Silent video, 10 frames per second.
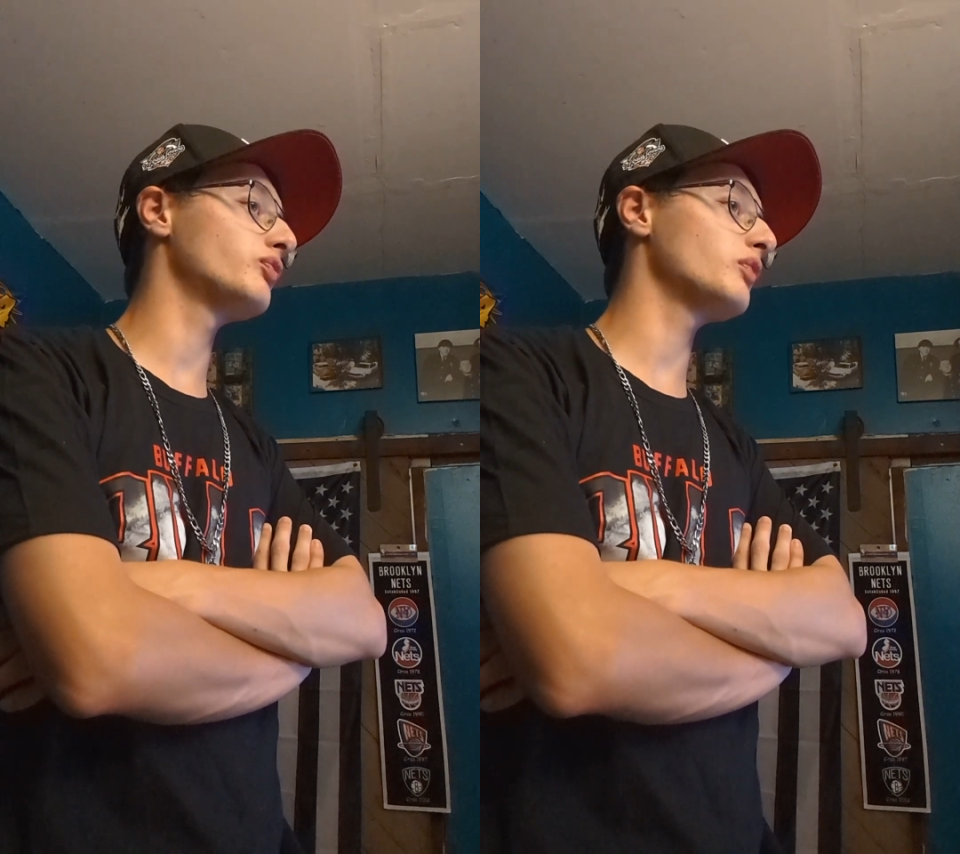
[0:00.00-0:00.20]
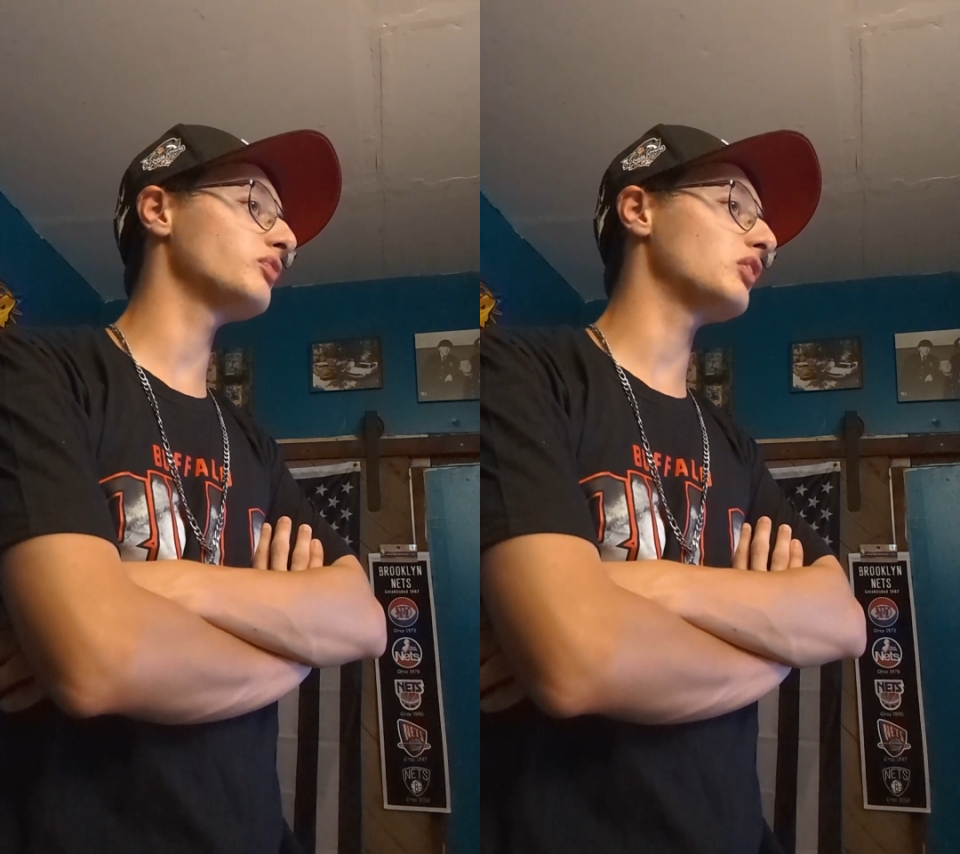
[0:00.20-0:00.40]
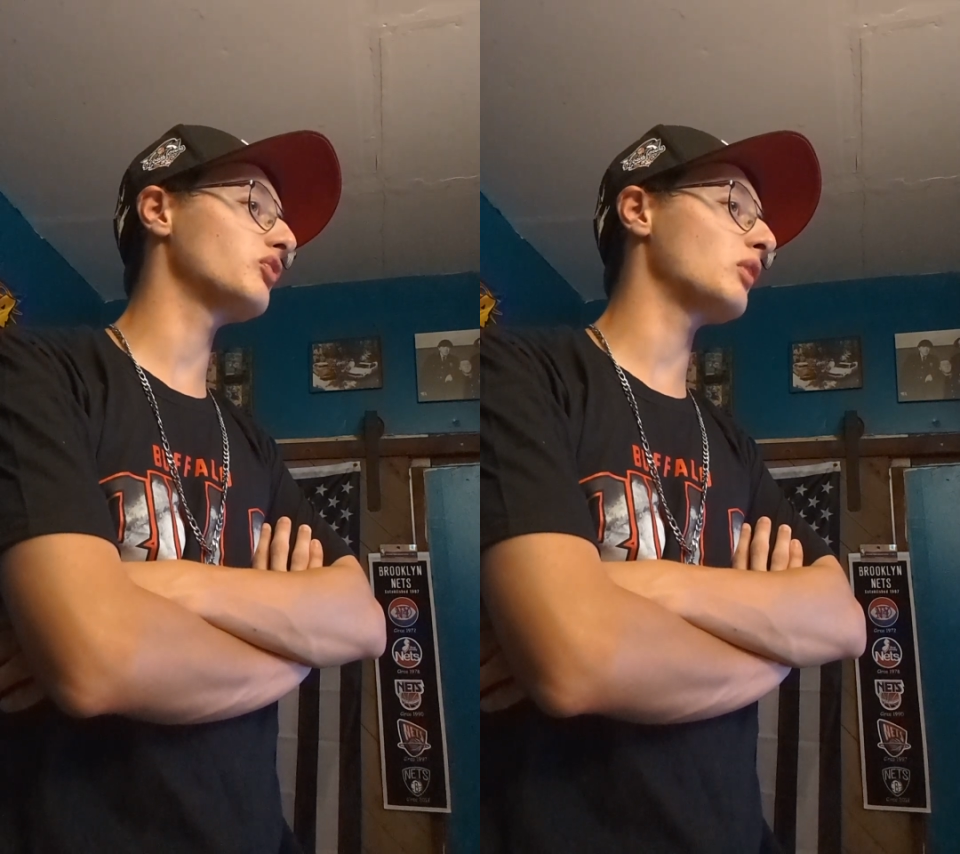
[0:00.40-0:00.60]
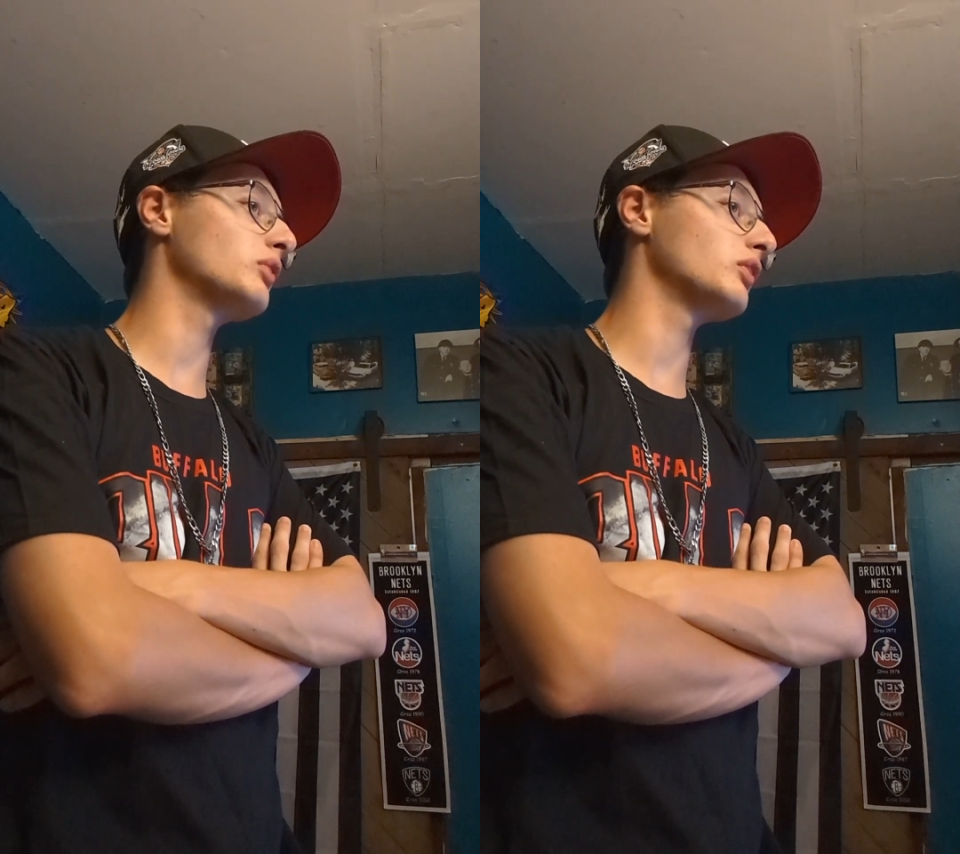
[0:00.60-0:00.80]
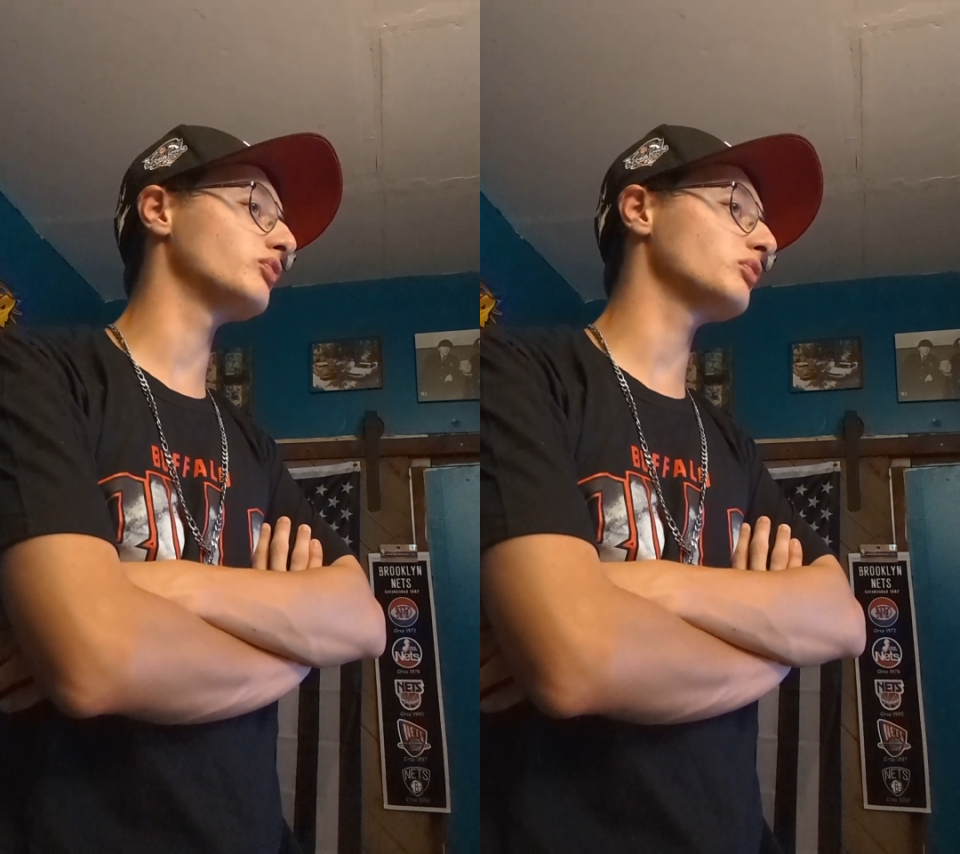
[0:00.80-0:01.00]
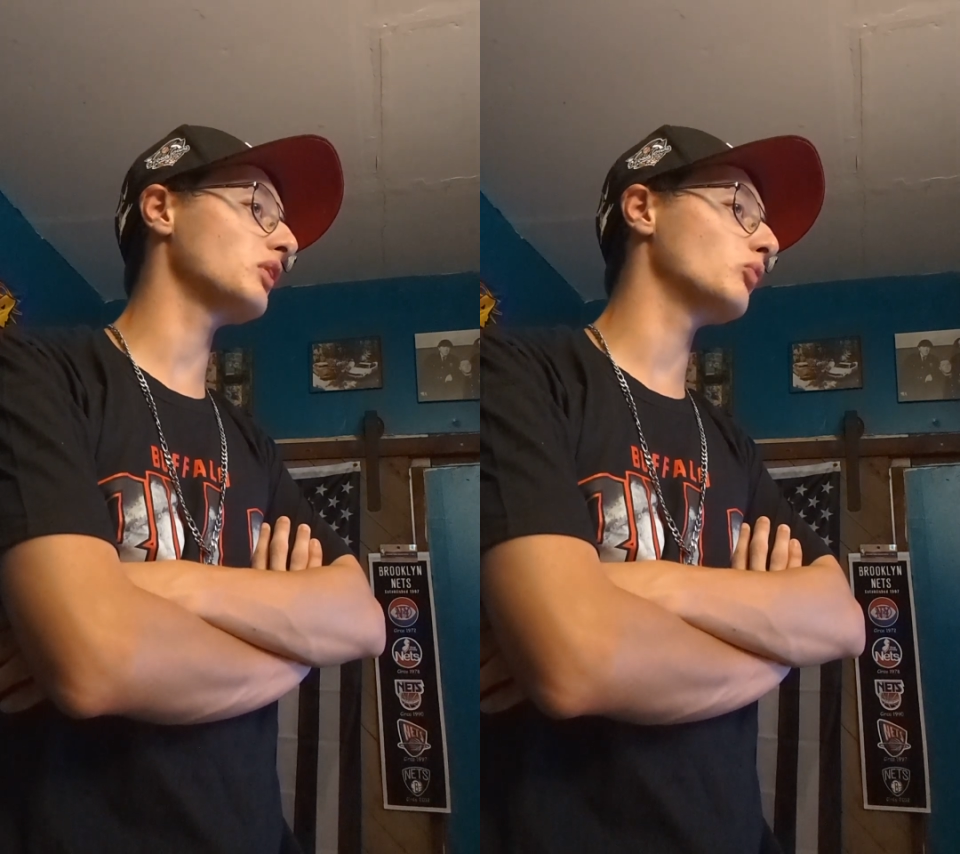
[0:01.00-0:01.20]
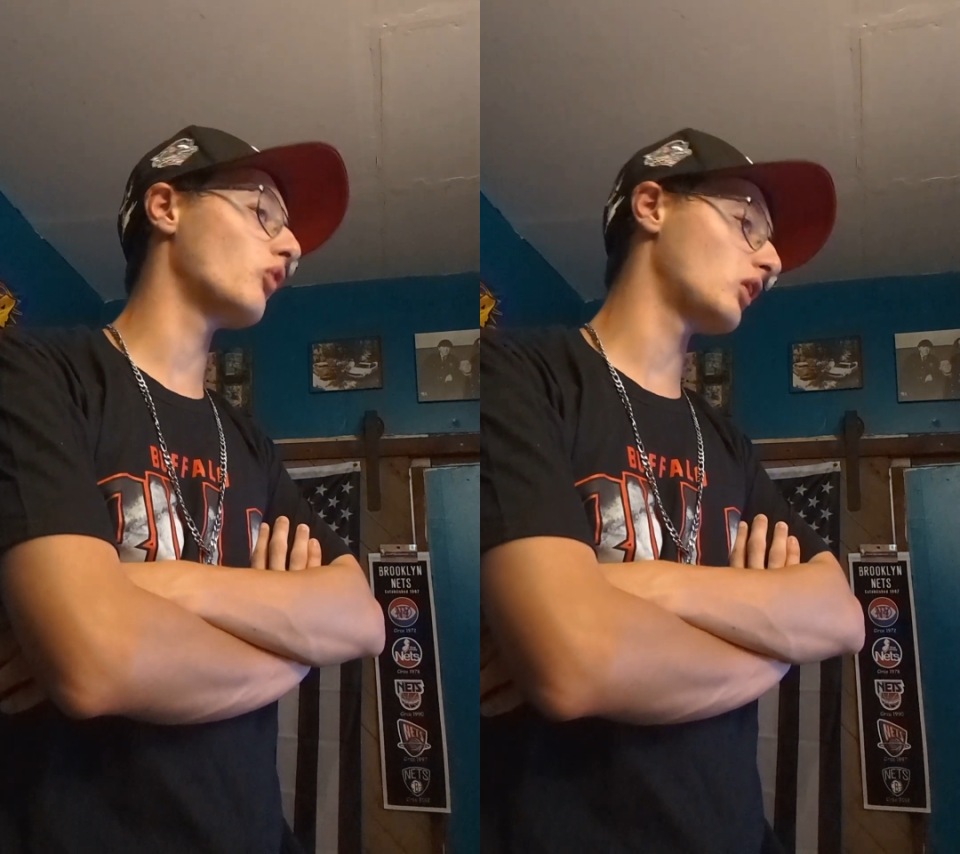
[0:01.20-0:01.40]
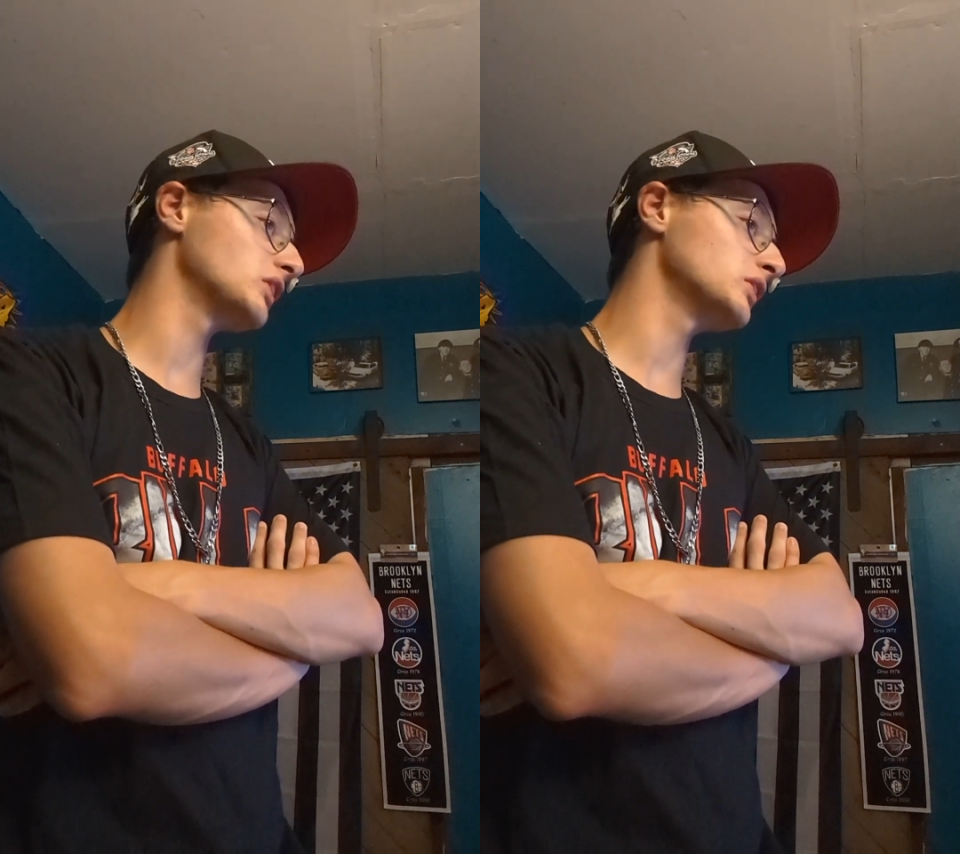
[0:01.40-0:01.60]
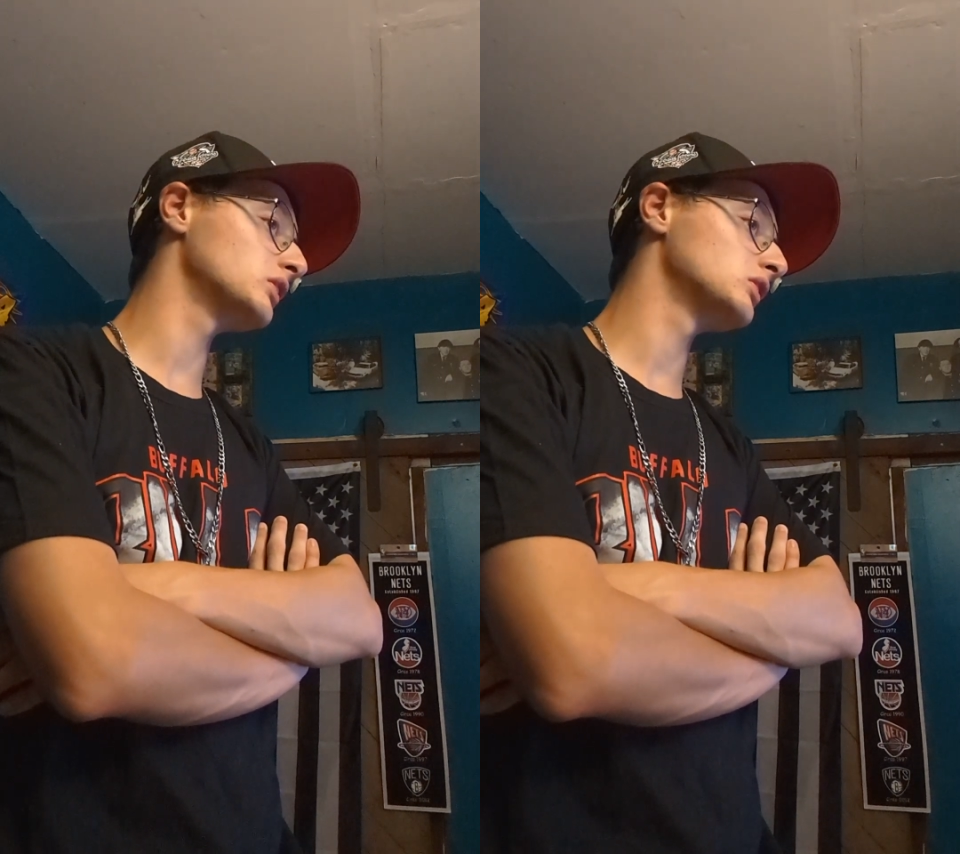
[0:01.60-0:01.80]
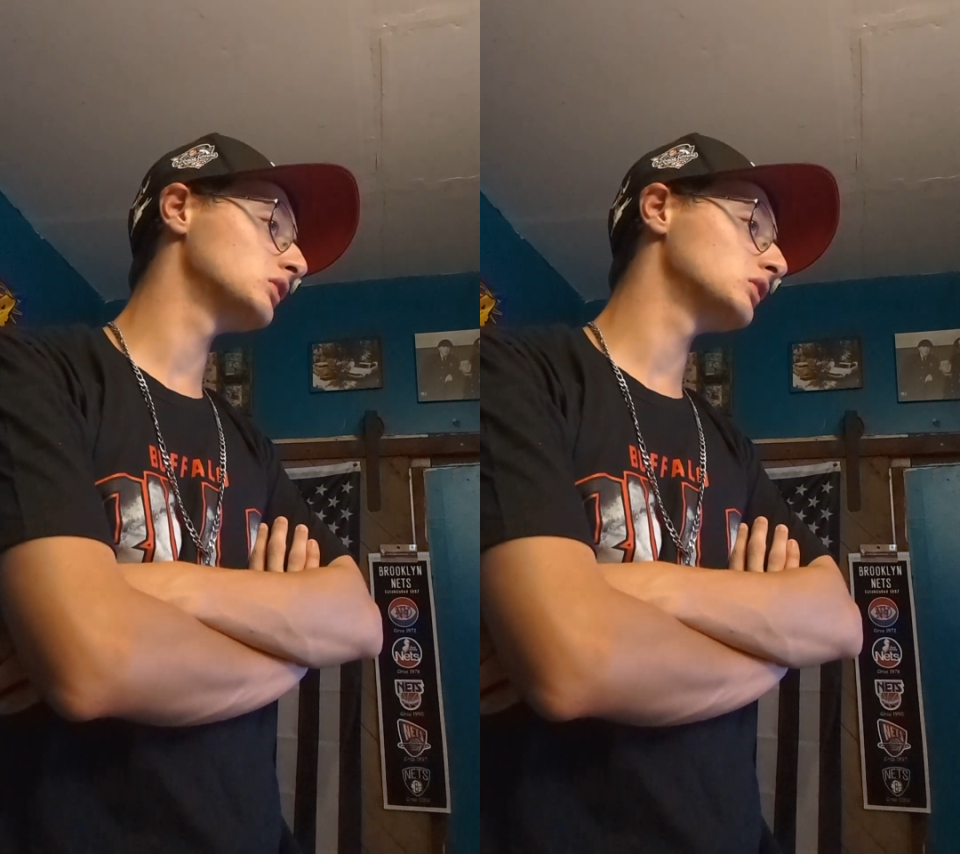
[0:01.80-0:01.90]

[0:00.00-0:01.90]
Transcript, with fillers: 57 to 51.